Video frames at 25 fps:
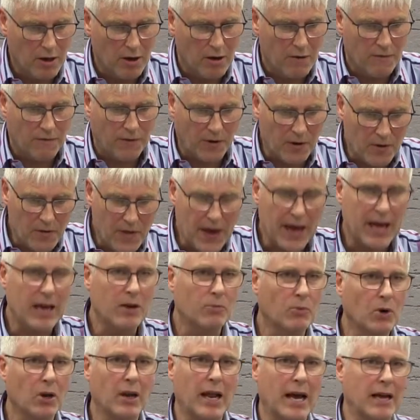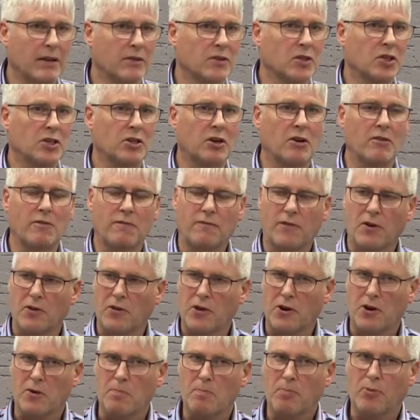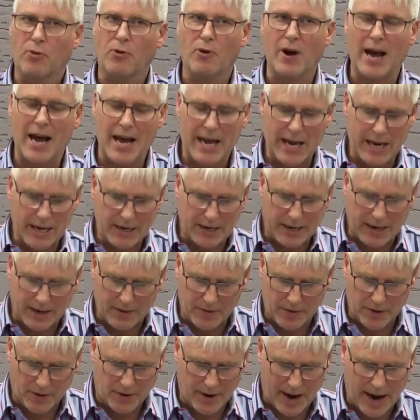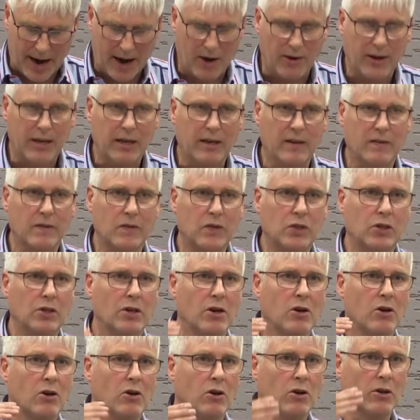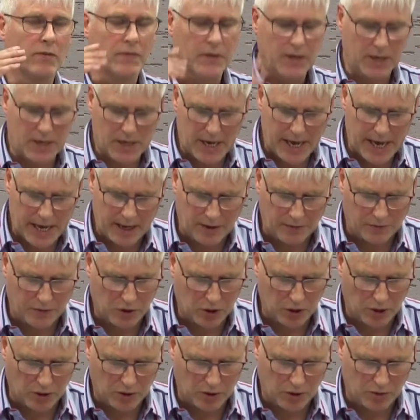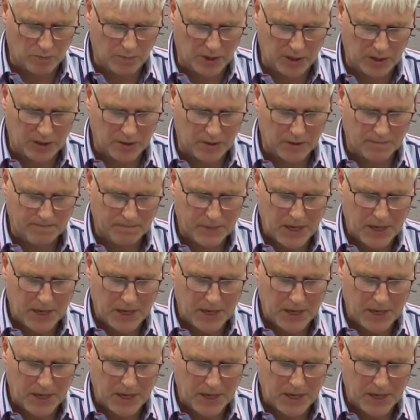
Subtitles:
for they will answer for their pride and their arrogance on the day of judgment.